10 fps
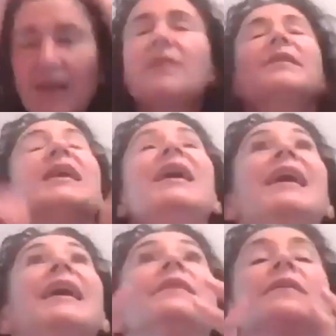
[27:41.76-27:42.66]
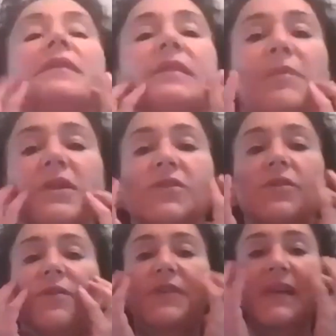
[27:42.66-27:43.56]
Okay, and then we could
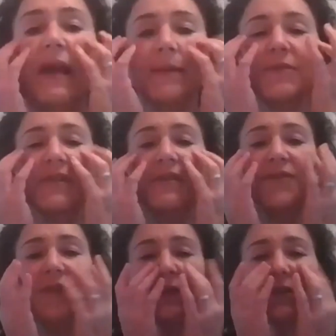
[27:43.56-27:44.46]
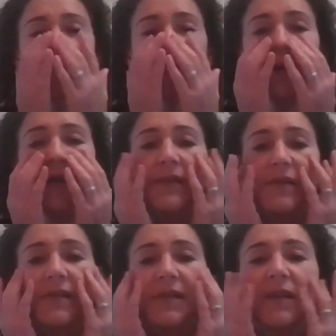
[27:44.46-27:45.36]
do the same just to finish a nice,
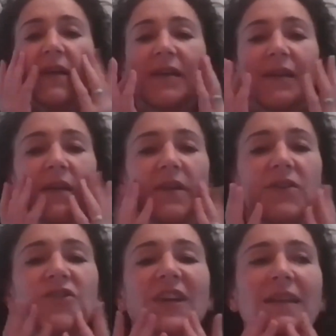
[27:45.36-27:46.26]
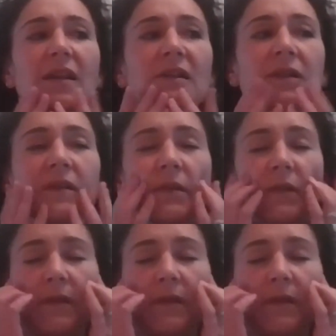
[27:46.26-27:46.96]
gentle